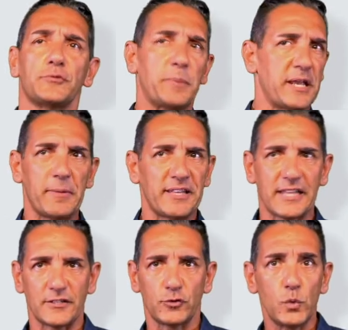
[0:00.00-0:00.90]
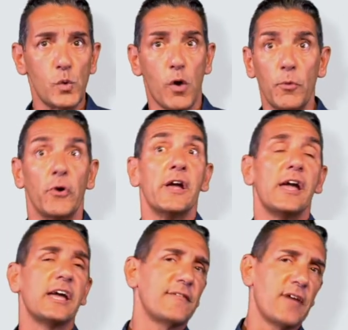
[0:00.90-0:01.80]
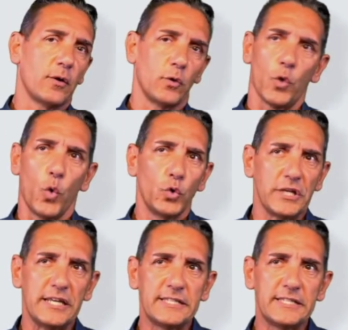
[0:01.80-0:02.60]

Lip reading: molecules which have not been tested on humans